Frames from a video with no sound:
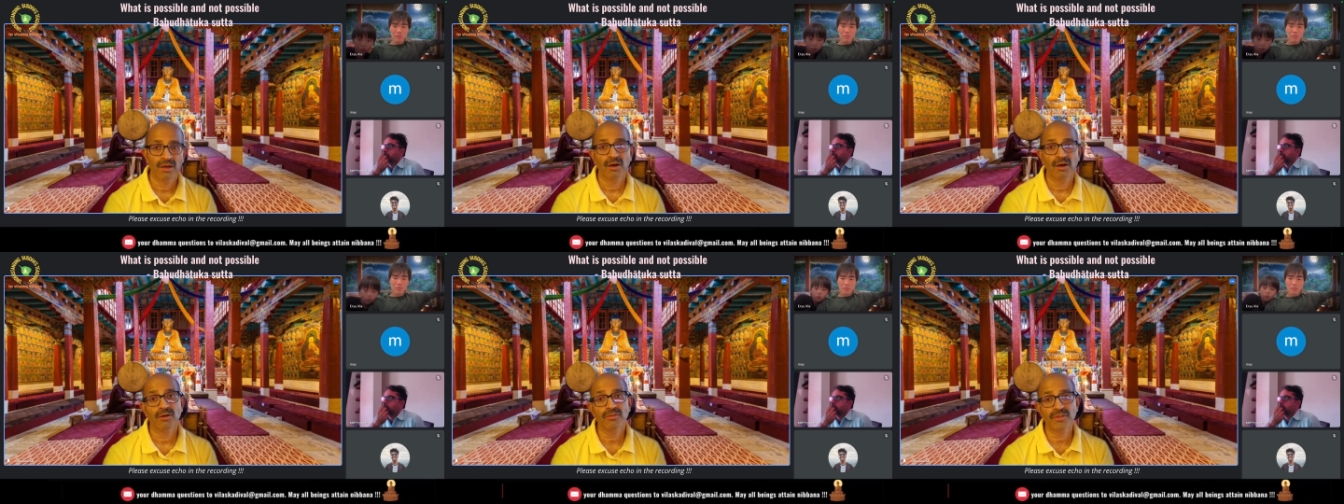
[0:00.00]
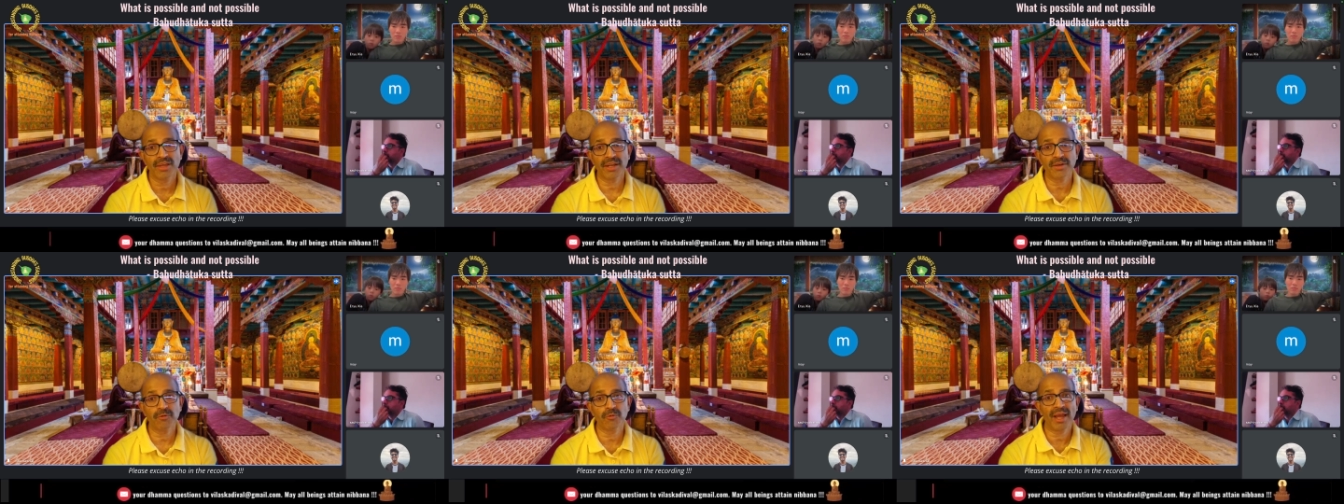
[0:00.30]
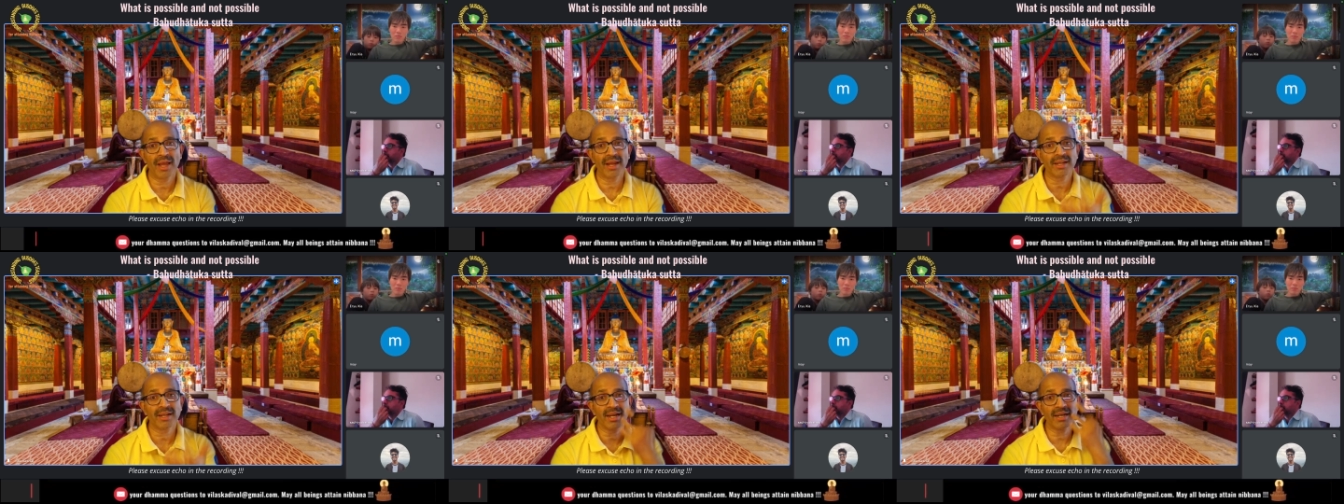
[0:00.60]
Then
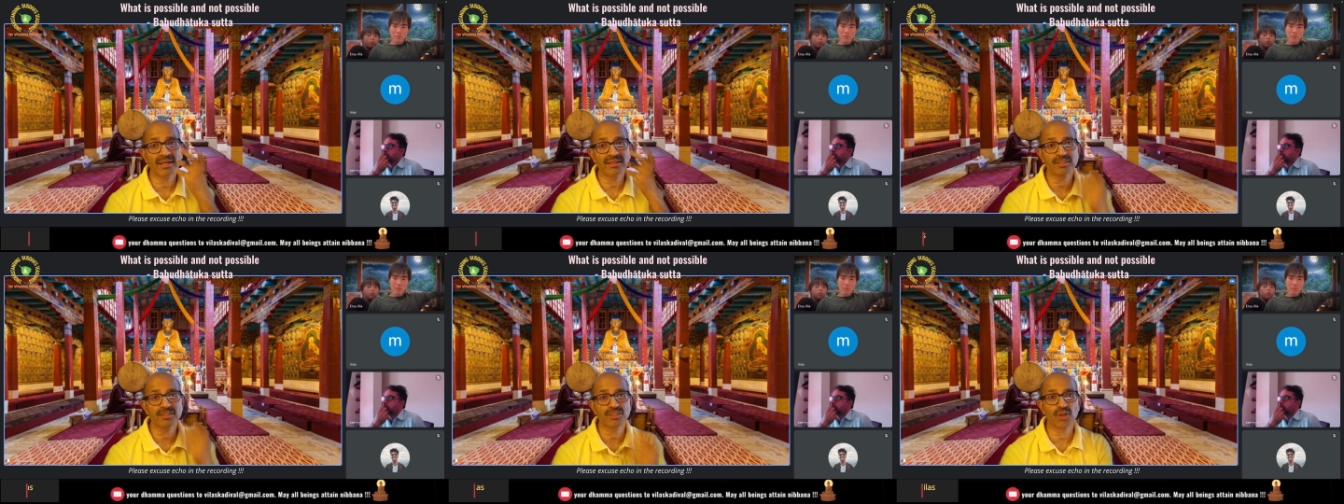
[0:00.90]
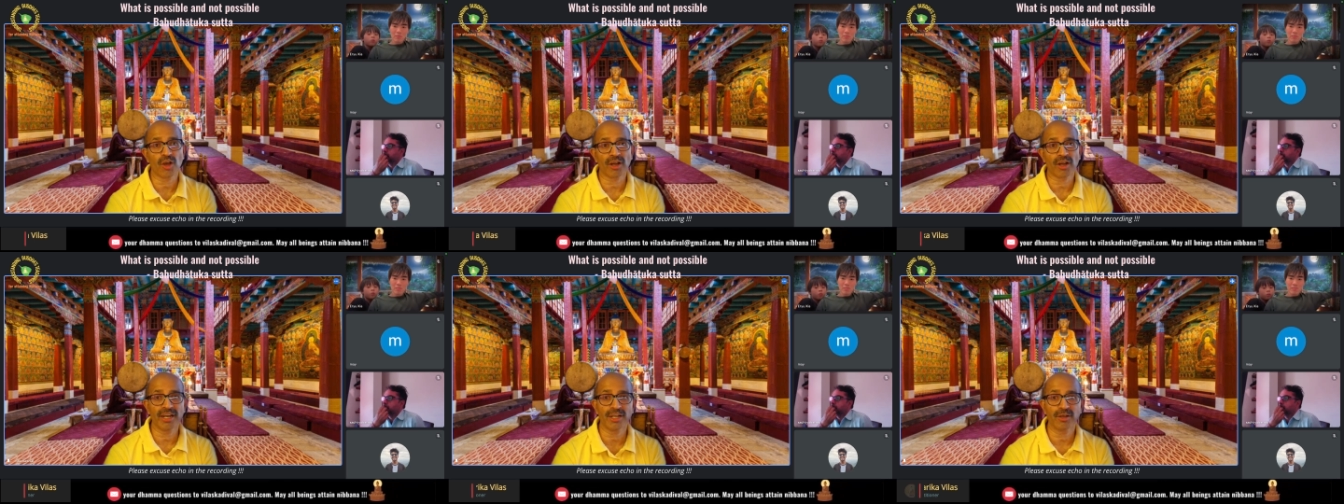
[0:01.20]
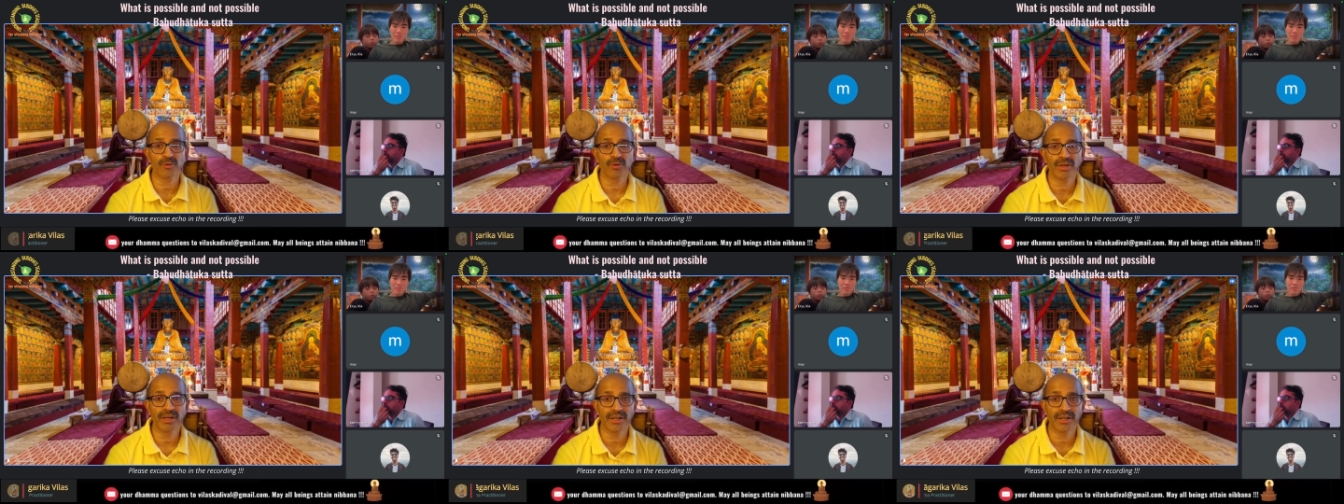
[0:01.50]
why can't the socket
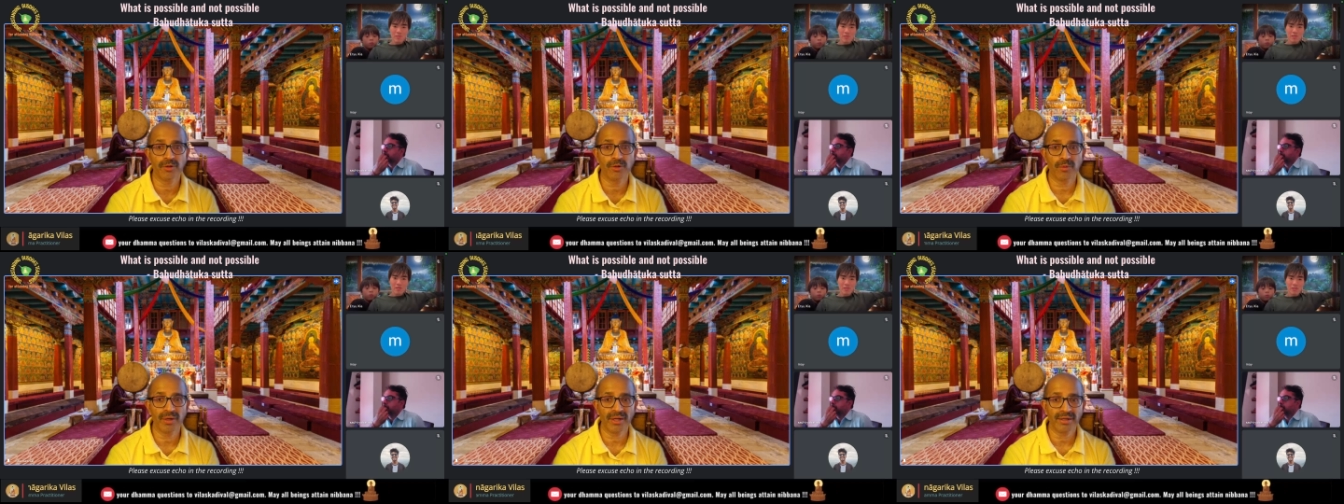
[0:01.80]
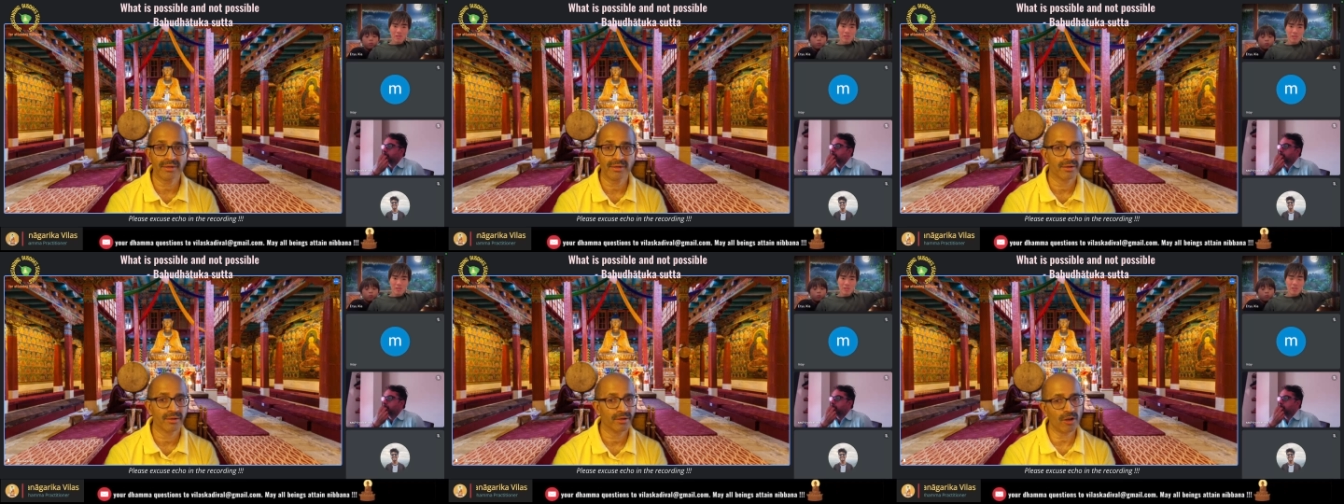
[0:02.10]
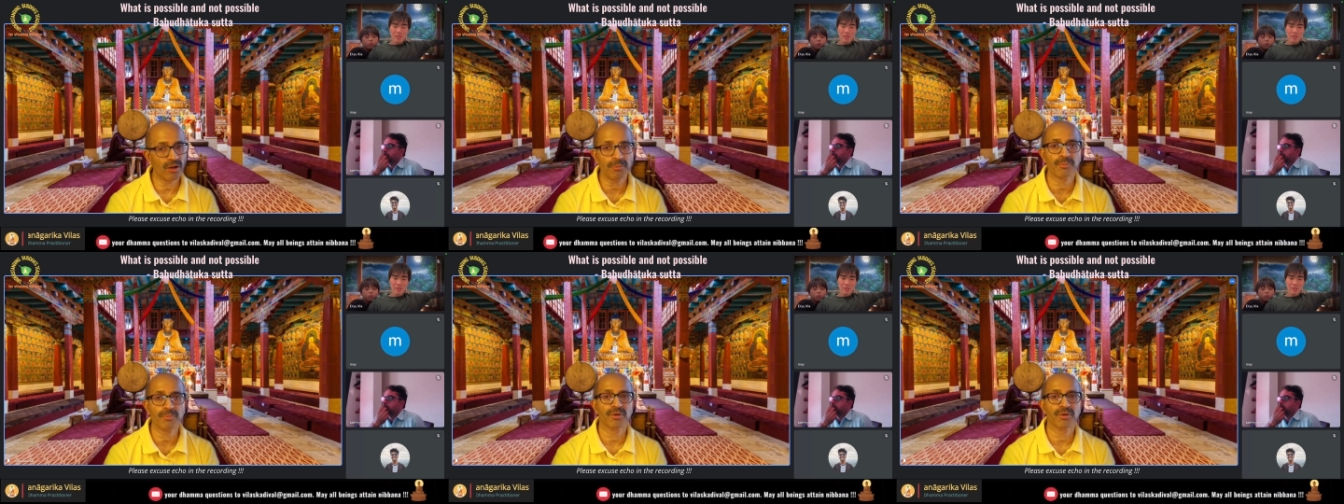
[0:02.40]
only do it?
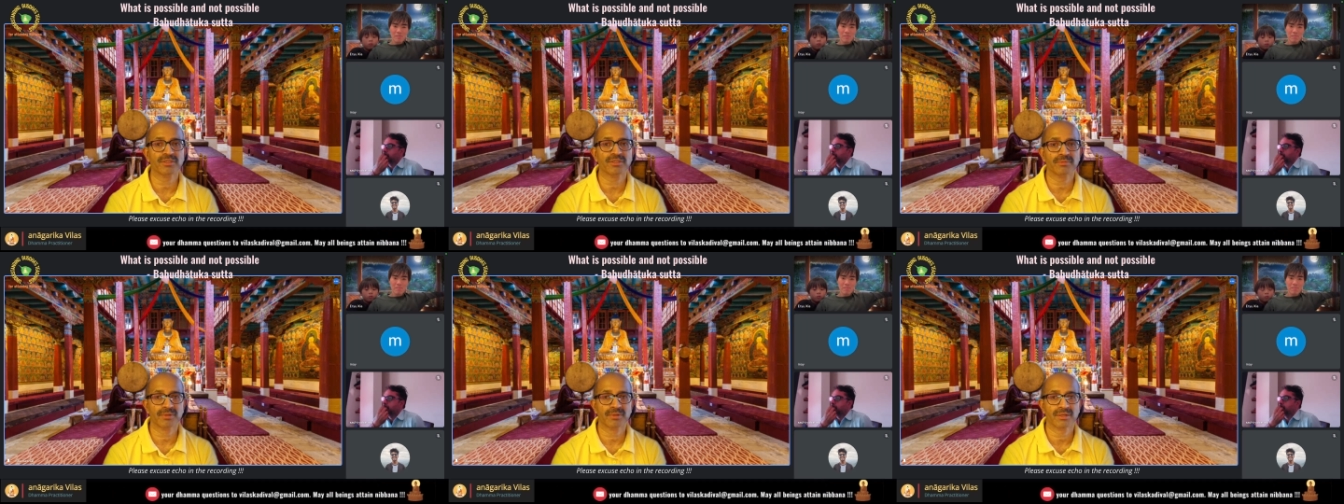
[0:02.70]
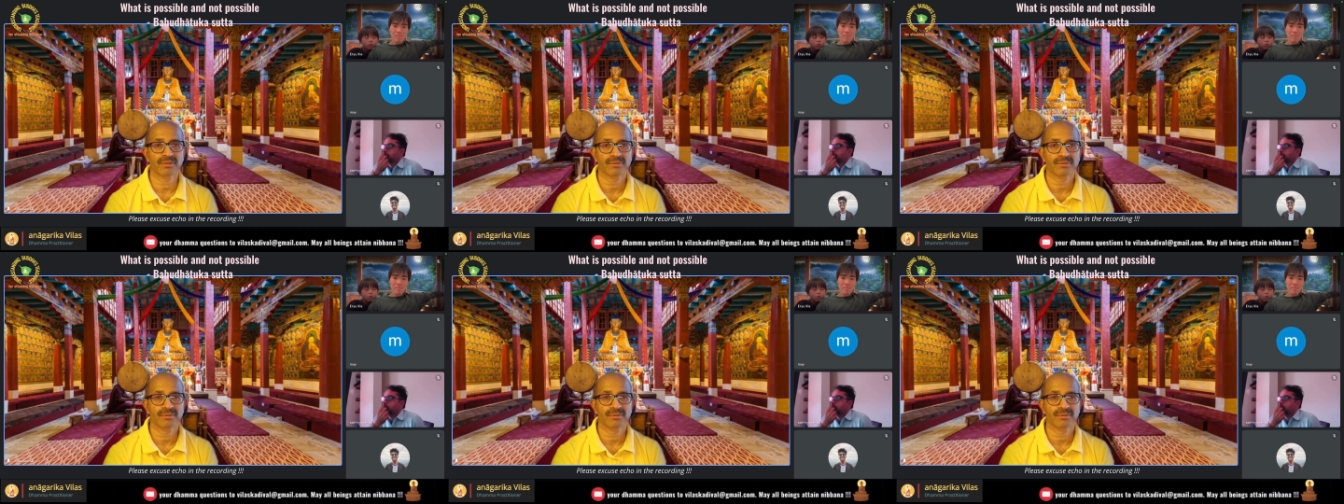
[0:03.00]
Not possible.